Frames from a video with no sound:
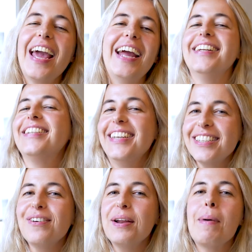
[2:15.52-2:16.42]
Okay,
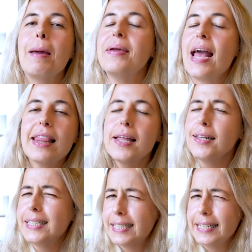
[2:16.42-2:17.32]
this one might be a
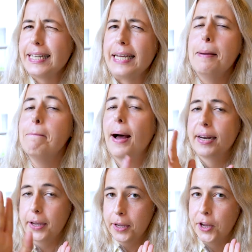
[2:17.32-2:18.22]
little silly, but